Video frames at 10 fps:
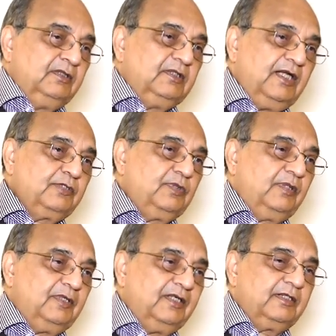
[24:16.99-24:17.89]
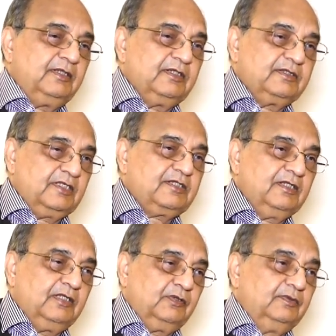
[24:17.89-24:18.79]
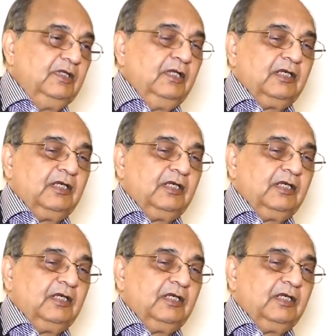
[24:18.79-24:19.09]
That you have already adjusted now.